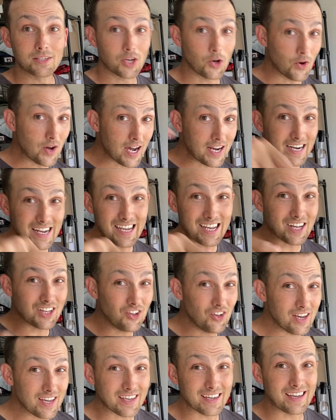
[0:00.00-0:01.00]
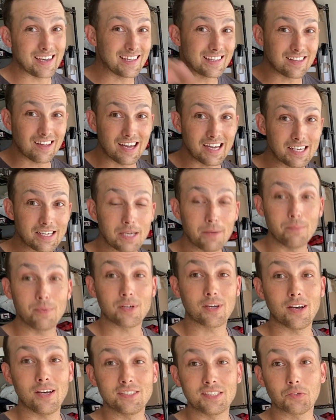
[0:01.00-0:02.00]
Go ahead and click and like it
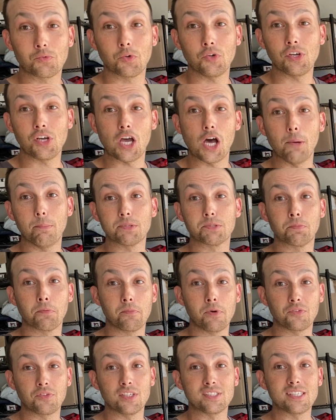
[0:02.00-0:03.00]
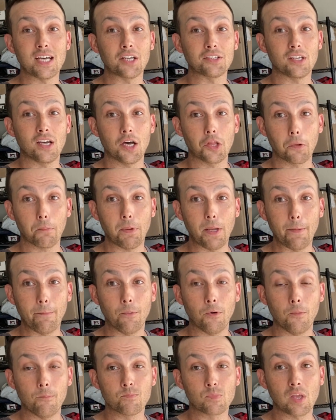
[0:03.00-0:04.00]
because it really helps promote this out to other
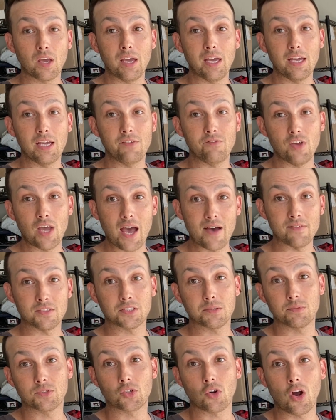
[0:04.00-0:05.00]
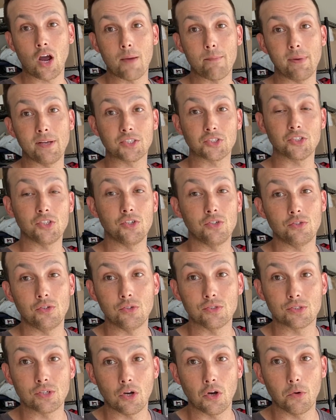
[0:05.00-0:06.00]
people. And if you haven't subscribed, make sure you
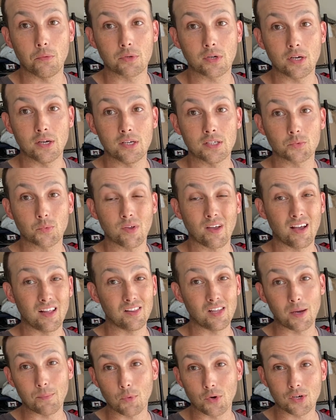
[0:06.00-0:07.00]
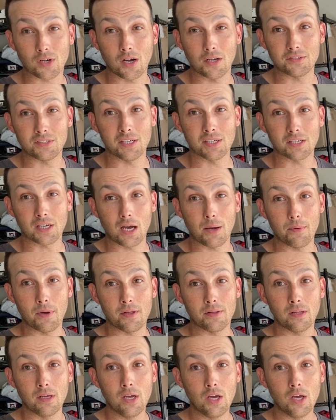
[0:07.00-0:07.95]
do so because we got a lot more content coming.